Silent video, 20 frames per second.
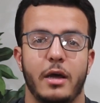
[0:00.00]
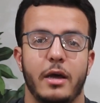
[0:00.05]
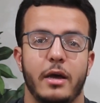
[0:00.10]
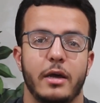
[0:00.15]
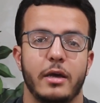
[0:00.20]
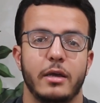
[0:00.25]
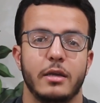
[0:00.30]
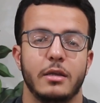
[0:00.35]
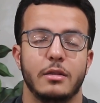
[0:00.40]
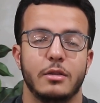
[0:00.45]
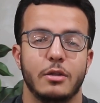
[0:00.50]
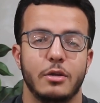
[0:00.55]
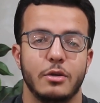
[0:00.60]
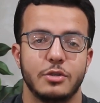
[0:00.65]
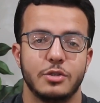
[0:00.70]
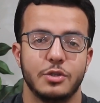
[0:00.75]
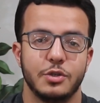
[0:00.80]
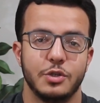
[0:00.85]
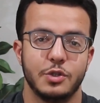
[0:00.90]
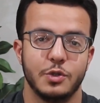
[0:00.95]
I,
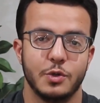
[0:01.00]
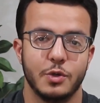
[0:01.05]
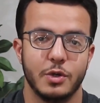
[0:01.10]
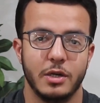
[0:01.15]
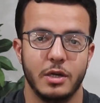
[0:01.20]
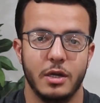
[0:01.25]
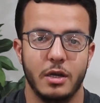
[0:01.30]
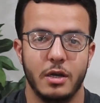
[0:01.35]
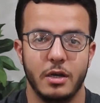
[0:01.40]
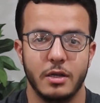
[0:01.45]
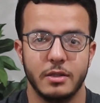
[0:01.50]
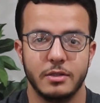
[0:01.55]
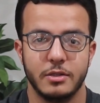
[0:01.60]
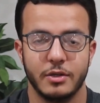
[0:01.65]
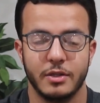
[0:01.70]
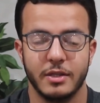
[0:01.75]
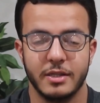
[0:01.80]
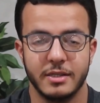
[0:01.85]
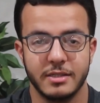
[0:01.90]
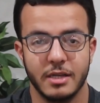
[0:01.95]
long story short,
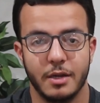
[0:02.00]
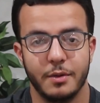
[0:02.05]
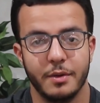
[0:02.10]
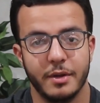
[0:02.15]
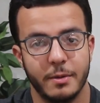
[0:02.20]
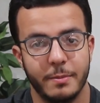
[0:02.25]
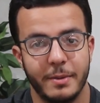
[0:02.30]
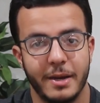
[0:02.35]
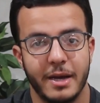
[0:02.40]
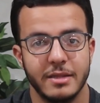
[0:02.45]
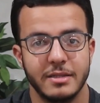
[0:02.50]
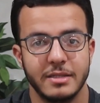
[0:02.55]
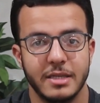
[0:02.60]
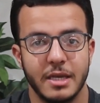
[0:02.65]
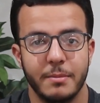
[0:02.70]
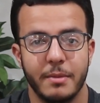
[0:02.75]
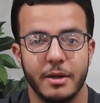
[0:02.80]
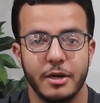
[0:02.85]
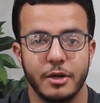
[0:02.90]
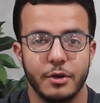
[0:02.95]
took an accelerated path to
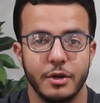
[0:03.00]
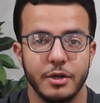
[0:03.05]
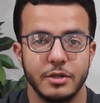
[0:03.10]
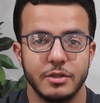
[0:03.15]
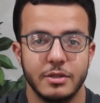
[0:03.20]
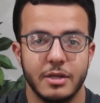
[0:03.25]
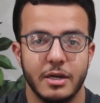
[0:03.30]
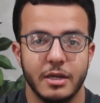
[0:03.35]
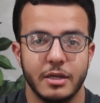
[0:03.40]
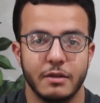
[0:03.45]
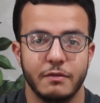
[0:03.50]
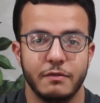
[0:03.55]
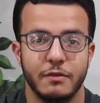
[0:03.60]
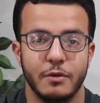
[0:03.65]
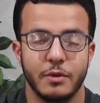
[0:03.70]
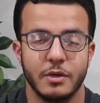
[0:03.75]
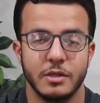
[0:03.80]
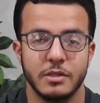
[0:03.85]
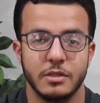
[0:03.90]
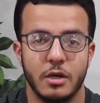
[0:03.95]
get my degree so that I could
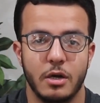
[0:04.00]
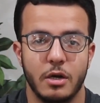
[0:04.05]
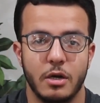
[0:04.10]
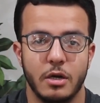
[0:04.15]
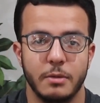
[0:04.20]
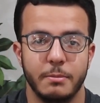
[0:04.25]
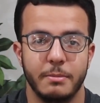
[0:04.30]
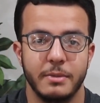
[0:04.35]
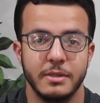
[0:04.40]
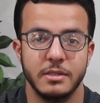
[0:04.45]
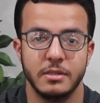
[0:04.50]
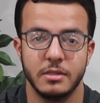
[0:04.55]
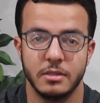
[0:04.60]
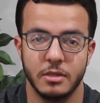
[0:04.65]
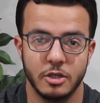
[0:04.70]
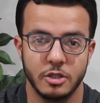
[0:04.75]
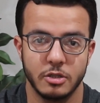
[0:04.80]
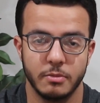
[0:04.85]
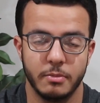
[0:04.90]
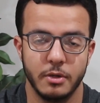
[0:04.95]
focus on business
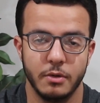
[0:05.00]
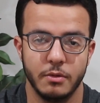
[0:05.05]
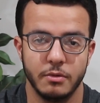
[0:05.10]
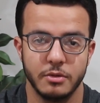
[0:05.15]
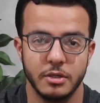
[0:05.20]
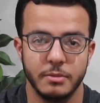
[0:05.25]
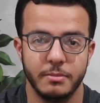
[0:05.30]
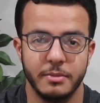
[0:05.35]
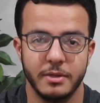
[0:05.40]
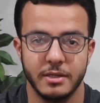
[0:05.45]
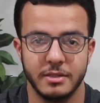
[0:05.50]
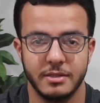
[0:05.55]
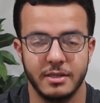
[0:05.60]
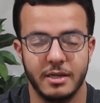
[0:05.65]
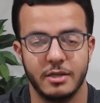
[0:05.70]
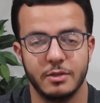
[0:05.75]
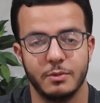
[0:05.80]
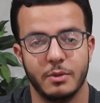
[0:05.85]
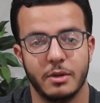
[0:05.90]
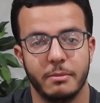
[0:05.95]
and entrepreneurship because
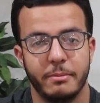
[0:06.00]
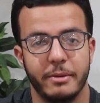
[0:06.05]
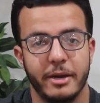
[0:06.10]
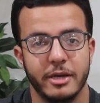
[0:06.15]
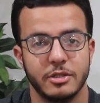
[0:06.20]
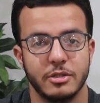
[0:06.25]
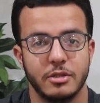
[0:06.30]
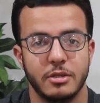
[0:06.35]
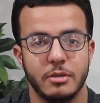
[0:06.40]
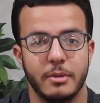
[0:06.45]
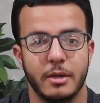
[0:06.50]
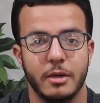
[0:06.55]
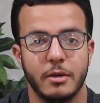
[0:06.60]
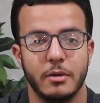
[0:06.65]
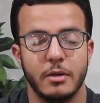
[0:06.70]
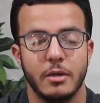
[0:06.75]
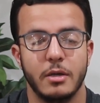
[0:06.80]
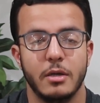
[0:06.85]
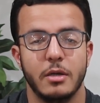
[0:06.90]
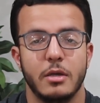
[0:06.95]
that is what I'm passionate about.
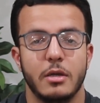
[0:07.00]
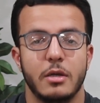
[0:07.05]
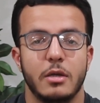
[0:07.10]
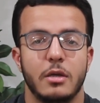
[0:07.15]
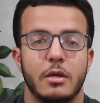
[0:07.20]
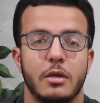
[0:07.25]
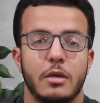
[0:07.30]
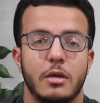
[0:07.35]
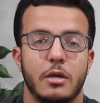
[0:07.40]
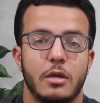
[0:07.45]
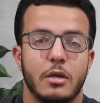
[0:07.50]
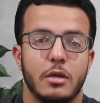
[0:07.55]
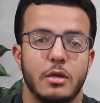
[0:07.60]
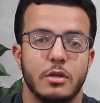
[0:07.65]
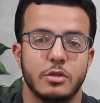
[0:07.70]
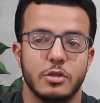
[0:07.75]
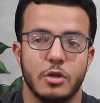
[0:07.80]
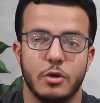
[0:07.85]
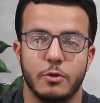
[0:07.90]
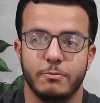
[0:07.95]

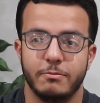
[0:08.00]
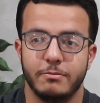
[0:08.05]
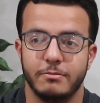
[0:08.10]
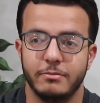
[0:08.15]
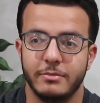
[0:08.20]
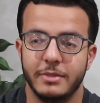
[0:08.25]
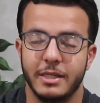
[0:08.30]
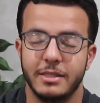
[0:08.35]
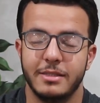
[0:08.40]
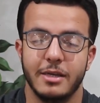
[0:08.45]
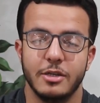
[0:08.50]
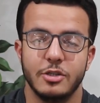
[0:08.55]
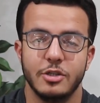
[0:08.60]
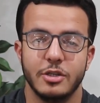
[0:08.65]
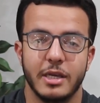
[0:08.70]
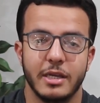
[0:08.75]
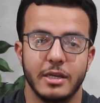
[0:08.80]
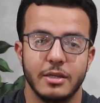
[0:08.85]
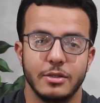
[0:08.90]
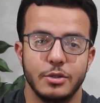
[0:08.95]
So let's
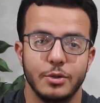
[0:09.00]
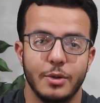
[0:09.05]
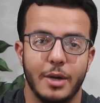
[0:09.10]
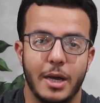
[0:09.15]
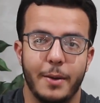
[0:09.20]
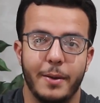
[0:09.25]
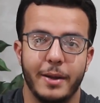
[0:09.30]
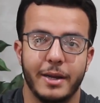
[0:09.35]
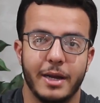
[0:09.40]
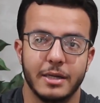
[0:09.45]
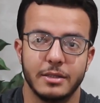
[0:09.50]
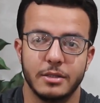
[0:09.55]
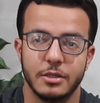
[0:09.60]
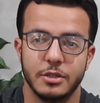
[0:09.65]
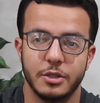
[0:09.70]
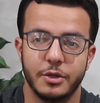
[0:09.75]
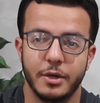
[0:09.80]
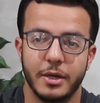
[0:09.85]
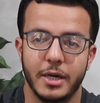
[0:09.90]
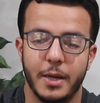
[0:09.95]
actually get into how I got
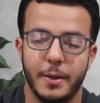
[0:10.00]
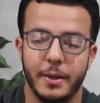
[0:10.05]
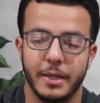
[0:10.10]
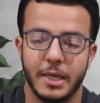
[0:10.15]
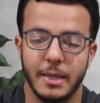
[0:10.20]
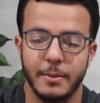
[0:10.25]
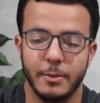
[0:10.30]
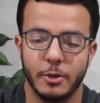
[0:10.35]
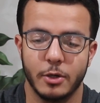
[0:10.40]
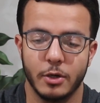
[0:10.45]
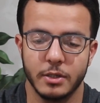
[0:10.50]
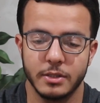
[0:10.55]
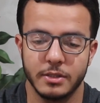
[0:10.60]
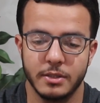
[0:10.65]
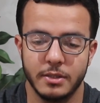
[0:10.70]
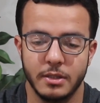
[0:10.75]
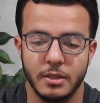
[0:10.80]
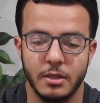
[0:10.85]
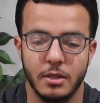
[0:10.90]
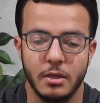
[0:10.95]
this degree and how I came
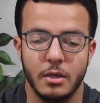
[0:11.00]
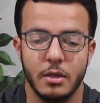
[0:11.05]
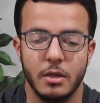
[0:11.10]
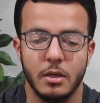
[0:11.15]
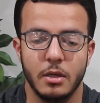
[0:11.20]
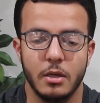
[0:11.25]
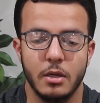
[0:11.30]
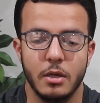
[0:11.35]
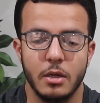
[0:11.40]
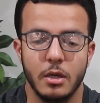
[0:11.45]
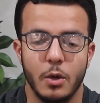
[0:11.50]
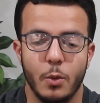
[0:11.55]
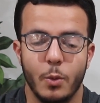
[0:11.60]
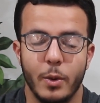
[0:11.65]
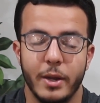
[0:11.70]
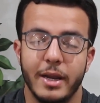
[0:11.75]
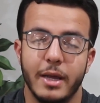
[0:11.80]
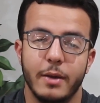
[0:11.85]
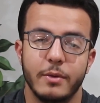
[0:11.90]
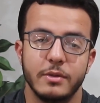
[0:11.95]
across it.
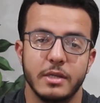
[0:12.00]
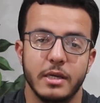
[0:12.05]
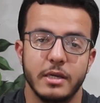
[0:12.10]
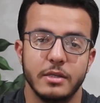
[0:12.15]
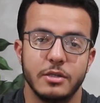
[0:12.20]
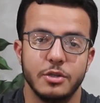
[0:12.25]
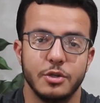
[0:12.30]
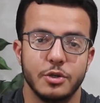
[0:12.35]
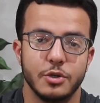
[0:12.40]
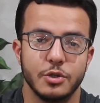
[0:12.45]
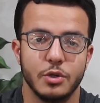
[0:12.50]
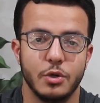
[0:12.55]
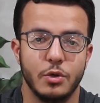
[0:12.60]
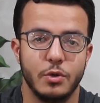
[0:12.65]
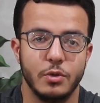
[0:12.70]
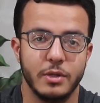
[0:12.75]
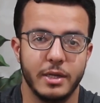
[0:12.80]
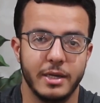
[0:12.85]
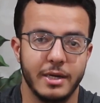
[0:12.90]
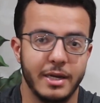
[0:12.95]
When I was 18 years
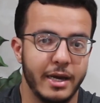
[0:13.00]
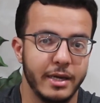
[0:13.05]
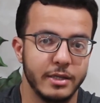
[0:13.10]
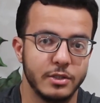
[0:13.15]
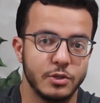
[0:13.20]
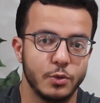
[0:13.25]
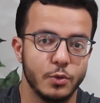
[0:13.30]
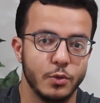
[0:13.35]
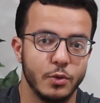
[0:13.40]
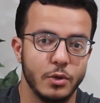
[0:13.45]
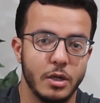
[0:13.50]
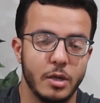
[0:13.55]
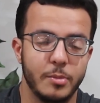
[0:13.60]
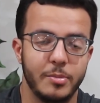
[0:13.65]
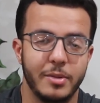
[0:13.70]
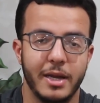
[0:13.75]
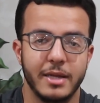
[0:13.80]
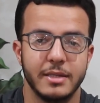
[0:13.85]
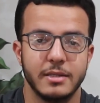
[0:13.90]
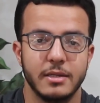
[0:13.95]
old in high school,
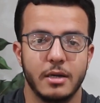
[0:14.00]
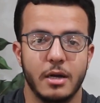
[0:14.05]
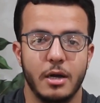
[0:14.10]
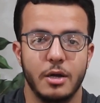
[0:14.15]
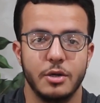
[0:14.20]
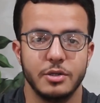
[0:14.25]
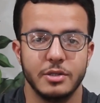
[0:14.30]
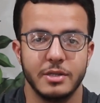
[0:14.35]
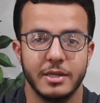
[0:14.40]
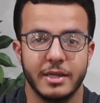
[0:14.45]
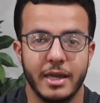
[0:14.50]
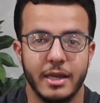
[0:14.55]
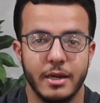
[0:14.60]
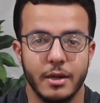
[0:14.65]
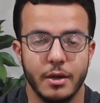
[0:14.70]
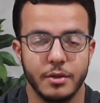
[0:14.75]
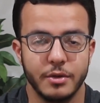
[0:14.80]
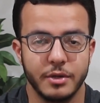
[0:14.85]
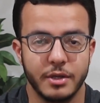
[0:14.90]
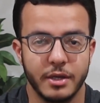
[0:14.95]
applying to college like
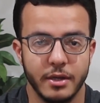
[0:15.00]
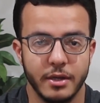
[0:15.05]
any other